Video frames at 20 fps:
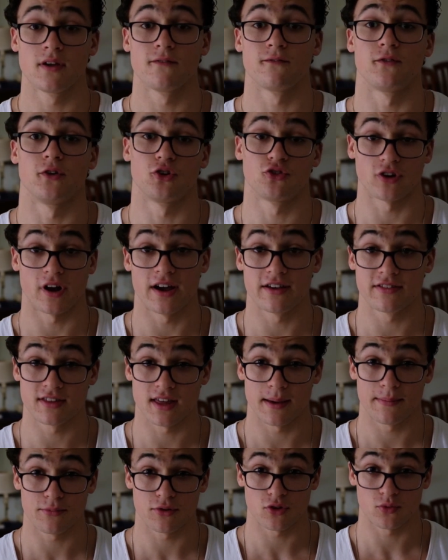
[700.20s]
For
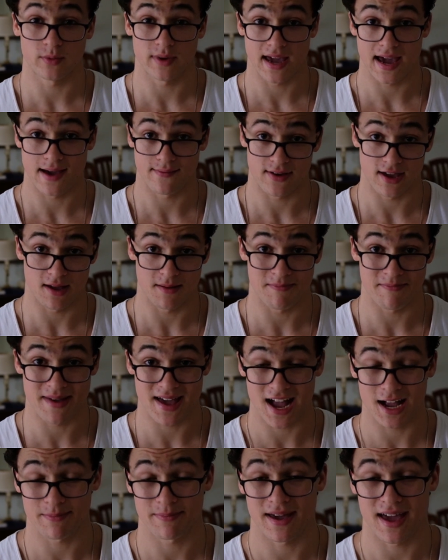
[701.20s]
triceps, we have a
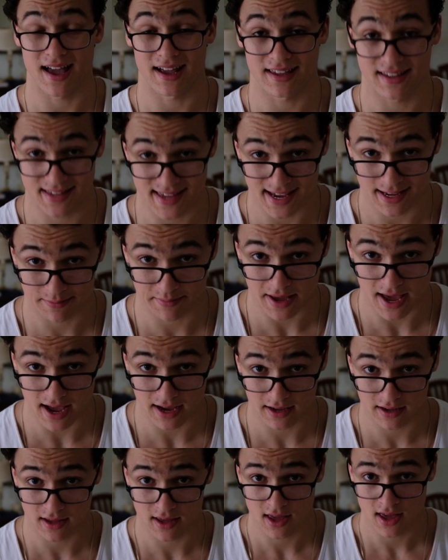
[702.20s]
backpack
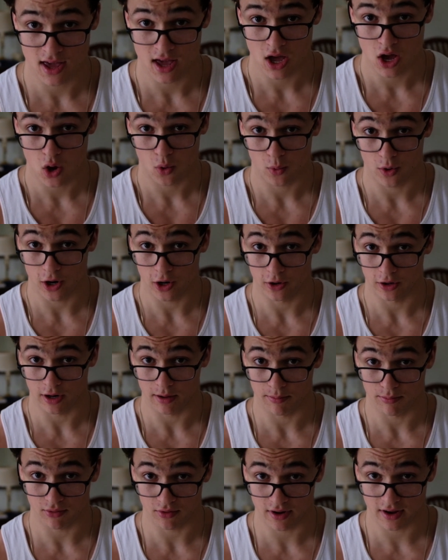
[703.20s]
kickback where you're going
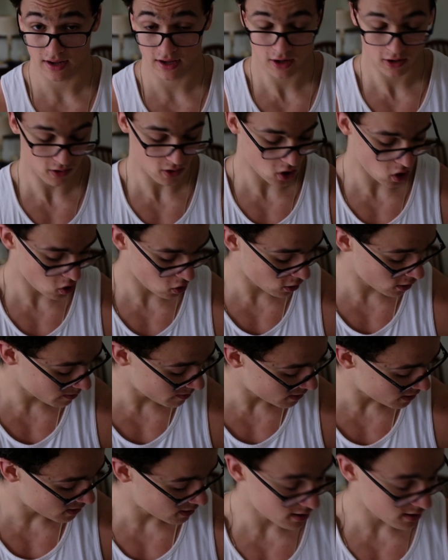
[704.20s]
to bring your arm